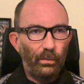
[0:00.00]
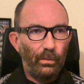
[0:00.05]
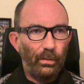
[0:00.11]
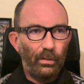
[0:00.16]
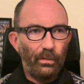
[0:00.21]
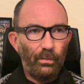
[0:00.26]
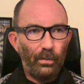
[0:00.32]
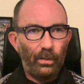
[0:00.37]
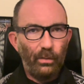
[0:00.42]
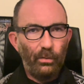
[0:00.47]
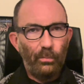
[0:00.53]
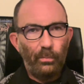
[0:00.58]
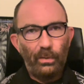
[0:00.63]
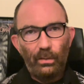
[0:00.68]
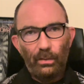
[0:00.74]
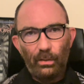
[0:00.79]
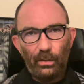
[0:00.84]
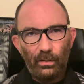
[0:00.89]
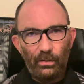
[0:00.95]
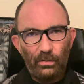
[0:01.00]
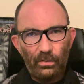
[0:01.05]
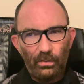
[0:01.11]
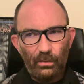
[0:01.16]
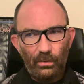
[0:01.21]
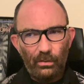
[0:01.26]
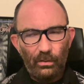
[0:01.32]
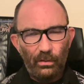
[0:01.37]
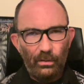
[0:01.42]
I thought it would be nice
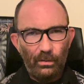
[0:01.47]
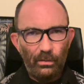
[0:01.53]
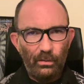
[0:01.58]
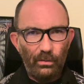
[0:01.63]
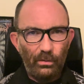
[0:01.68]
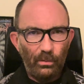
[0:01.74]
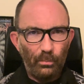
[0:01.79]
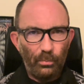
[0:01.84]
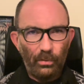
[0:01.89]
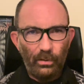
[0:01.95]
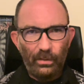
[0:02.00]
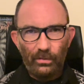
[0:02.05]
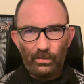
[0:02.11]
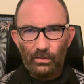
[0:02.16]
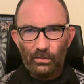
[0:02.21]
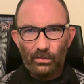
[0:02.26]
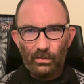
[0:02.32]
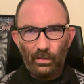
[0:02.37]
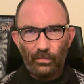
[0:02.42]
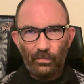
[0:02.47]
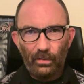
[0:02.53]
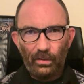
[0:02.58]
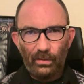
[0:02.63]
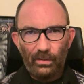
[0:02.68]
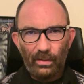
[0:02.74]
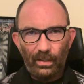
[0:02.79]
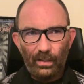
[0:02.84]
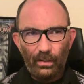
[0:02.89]
in your place and stuff
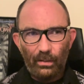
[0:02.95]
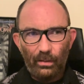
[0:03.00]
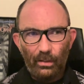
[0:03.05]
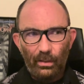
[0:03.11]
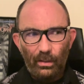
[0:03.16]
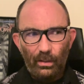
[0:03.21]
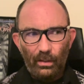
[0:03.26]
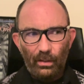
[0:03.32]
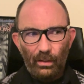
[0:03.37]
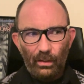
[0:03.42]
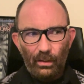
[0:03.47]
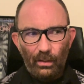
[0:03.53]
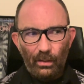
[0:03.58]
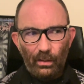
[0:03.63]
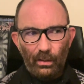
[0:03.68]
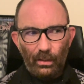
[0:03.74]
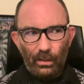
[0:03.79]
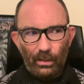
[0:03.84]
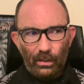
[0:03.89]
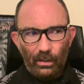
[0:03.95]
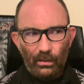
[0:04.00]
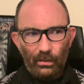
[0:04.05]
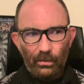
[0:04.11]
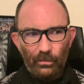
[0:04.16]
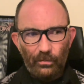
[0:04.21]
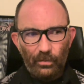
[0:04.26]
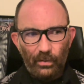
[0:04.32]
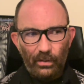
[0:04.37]
like that.
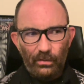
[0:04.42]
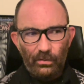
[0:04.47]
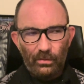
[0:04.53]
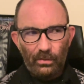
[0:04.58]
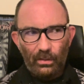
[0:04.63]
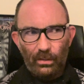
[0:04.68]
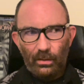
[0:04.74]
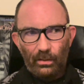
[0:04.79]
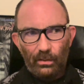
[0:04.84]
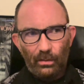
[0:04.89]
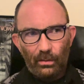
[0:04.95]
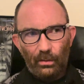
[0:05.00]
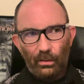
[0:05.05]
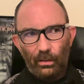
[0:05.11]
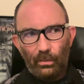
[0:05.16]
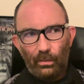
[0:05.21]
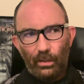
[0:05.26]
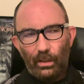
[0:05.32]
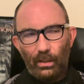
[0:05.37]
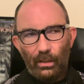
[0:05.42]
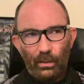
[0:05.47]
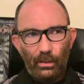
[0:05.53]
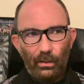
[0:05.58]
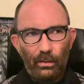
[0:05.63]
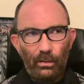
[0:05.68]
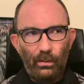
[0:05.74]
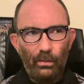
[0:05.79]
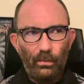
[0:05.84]
And if I said,
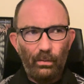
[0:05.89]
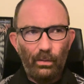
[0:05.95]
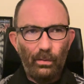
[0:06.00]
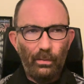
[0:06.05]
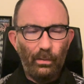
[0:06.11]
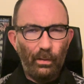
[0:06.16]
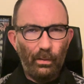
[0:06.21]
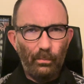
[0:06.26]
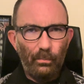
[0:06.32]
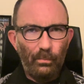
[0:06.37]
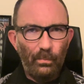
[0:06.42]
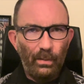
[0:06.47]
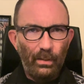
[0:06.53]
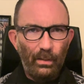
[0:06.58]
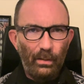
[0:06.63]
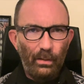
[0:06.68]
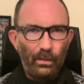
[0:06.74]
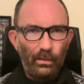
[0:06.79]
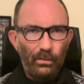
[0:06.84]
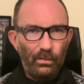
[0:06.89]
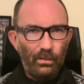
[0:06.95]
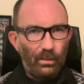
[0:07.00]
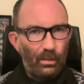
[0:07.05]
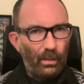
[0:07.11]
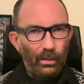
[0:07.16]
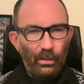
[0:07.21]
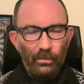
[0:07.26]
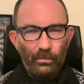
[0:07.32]
hey, I'm
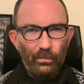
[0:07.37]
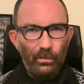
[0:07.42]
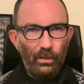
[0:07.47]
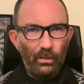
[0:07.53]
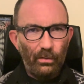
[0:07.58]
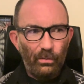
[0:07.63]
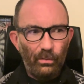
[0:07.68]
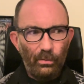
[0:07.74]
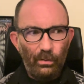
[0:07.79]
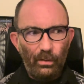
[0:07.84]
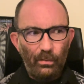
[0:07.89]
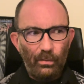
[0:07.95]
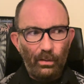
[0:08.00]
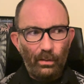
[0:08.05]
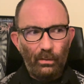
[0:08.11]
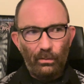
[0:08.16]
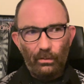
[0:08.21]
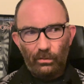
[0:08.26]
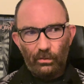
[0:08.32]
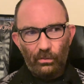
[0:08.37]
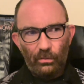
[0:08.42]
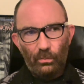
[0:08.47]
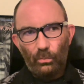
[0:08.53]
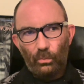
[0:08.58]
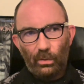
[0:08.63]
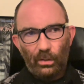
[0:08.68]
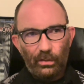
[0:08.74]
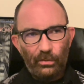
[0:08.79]
tonight, if you're not doing anything, let's
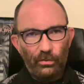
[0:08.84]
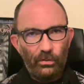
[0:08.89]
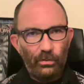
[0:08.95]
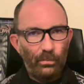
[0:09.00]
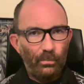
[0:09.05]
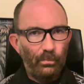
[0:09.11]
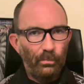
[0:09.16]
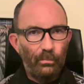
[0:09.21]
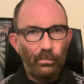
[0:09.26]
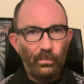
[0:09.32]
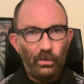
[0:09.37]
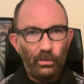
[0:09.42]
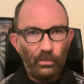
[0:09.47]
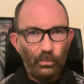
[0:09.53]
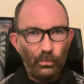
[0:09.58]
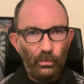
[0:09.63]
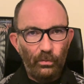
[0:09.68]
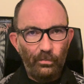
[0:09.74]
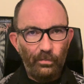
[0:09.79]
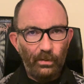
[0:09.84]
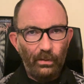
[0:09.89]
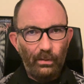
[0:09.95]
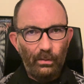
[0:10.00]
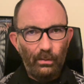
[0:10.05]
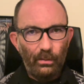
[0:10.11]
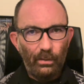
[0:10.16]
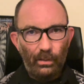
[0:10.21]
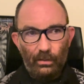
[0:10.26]
watch this
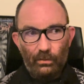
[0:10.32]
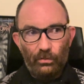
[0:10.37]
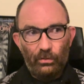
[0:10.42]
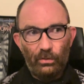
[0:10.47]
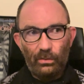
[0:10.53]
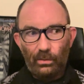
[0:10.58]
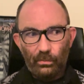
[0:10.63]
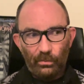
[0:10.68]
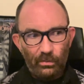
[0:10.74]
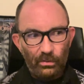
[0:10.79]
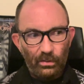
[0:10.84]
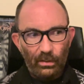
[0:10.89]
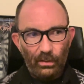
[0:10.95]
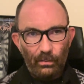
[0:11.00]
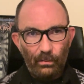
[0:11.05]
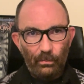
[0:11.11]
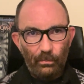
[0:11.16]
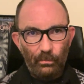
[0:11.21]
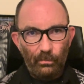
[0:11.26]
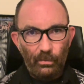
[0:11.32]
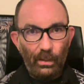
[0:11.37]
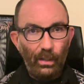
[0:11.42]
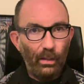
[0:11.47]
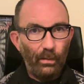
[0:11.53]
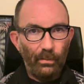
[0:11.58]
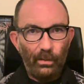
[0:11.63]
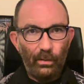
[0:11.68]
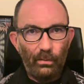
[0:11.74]
movie, and she would say,
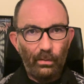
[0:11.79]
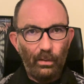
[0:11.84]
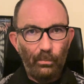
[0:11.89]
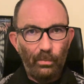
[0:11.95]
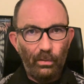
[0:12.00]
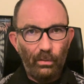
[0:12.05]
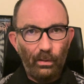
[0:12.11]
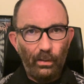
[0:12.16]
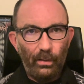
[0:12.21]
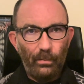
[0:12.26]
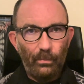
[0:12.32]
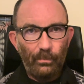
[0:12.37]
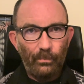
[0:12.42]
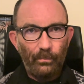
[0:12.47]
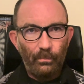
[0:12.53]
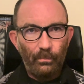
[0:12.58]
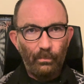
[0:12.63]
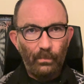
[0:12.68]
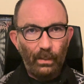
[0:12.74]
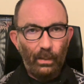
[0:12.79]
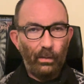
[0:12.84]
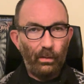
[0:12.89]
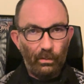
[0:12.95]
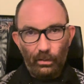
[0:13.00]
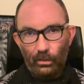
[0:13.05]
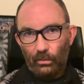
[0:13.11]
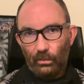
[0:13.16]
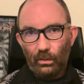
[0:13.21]
yeah, that'd be great.
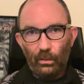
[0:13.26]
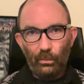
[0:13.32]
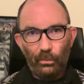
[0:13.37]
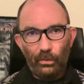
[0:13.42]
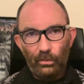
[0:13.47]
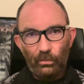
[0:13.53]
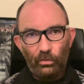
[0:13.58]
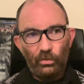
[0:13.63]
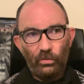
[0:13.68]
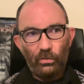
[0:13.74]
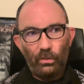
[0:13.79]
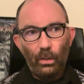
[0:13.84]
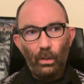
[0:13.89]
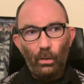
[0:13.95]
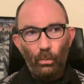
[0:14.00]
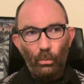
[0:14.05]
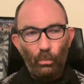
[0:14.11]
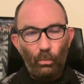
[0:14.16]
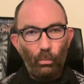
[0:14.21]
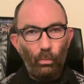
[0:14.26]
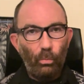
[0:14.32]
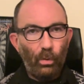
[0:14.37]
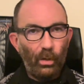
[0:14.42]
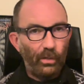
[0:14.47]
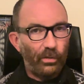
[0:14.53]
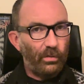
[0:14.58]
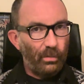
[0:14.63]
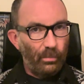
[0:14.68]
And we just
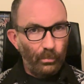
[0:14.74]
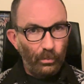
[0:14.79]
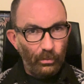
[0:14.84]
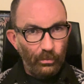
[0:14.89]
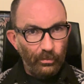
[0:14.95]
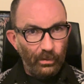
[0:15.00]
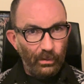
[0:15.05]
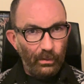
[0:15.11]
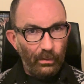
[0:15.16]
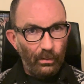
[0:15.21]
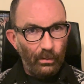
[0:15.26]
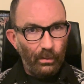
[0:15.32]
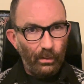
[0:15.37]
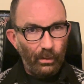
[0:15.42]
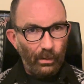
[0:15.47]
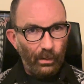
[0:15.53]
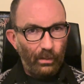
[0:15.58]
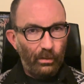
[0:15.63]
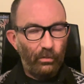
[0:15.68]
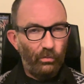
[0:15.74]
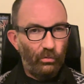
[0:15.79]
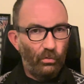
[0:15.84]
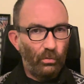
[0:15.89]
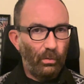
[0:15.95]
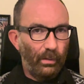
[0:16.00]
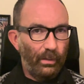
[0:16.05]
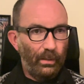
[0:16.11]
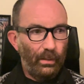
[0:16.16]
watch the movie and
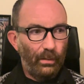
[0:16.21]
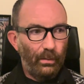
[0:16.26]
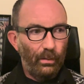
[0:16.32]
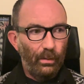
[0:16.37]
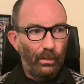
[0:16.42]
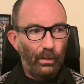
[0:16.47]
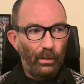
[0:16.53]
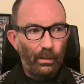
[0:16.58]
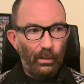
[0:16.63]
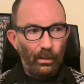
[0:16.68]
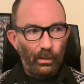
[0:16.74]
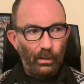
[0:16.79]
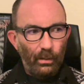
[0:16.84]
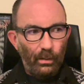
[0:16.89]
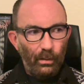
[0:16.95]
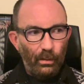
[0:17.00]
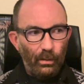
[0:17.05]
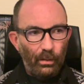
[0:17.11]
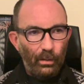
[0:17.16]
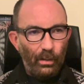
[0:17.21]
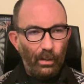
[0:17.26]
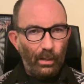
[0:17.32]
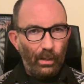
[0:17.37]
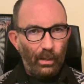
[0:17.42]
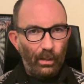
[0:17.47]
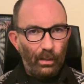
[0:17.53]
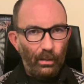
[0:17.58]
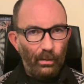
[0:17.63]
enjoy it.
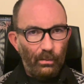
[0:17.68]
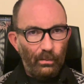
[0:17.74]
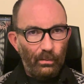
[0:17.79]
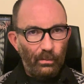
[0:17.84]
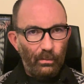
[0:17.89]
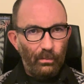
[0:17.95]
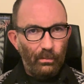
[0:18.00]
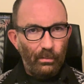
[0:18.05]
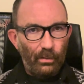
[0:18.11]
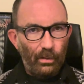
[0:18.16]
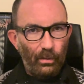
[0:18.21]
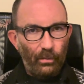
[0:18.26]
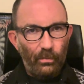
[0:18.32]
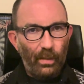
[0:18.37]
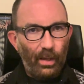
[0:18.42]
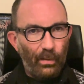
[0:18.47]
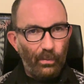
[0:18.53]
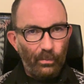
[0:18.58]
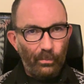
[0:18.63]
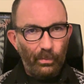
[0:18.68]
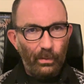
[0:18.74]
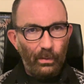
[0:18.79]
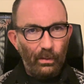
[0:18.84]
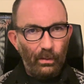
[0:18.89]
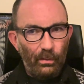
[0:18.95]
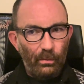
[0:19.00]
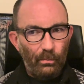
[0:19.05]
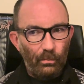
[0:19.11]
And, that would
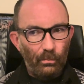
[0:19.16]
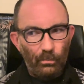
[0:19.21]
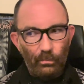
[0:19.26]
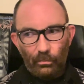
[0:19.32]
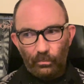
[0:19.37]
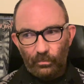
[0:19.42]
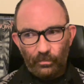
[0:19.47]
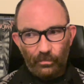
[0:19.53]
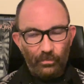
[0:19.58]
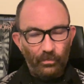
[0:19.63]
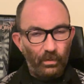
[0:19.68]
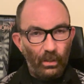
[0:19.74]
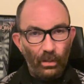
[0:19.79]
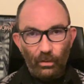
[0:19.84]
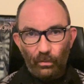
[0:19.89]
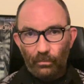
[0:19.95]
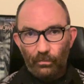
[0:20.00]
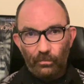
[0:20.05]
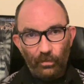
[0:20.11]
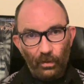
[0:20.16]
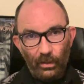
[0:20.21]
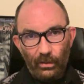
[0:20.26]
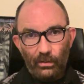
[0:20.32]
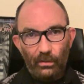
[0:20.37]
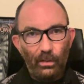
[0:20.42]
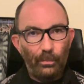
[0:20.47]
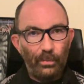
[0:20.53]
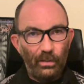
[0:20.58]
be,
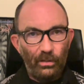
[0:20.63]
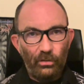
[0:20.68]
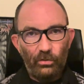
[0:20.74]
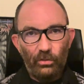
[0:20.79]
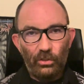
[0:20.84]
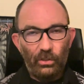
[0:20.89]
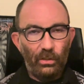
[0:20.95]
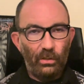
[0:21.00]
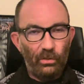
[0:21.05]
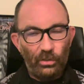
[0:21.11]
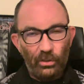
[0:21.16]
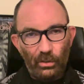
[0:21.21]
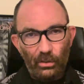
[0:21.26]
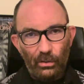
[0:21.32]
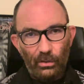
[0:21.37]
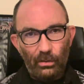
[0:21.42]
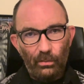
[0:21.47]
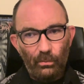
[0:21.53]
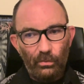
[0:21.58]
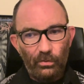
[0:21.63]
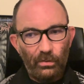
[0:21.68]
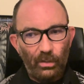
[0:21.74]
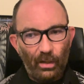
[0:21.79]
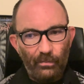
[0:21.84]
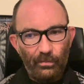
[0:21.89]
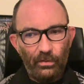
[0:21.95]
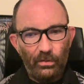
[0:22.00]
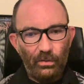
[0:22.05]
fun. I mean, she was
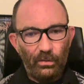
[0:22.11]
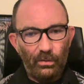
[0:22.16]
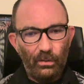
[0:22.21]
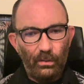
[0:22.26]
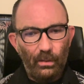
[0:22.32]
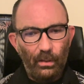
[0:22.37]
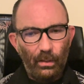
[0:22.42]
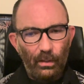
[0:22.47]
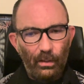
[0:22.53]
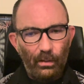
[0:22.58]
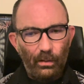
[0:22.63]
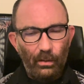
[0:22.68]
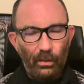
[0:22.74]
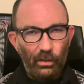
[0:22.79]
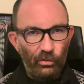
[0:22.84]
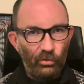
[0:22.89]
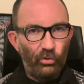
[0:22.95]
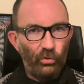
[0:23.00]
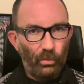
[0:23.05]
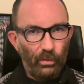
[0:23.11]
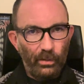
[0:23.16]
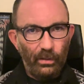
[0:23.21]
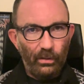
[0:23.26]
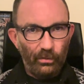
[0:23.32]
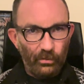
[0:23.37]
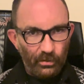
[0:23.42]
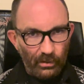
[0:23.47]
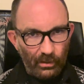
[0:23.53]
obviously enjoying
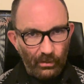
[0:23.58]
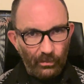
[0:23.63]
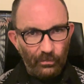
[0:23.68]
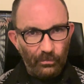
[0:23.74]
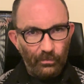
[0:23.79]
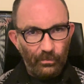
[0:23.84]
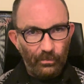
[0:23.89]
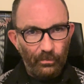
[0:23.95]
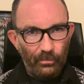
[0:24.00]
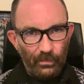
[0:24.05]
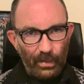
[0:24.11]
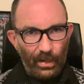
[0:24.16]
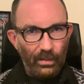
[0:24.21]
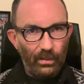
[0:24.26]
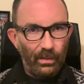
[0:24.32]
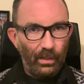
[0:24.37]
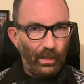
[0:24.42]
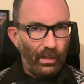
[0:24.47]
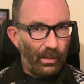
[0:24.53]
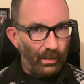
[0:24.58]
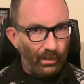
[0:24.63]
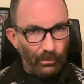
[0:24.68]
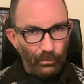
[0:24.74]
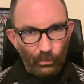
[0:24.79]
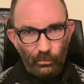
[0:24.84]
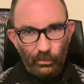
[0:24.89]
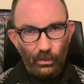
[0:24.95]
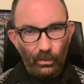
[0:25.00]
herself that day,
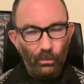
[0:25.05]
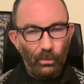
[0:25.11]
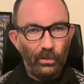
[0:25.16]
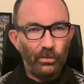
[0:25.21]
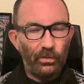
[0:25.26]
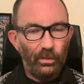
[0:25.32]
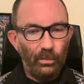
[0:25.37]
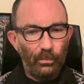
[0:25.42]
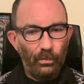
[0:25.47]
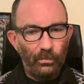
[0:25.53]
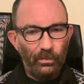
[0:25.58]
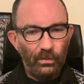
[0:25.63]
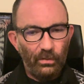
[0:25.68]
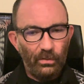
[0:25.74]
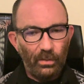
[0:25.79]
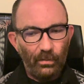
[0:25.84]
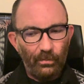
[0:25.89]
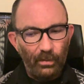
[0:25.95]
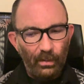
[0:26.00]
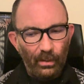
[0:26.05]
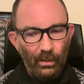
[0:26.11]
watching the movie and stuff.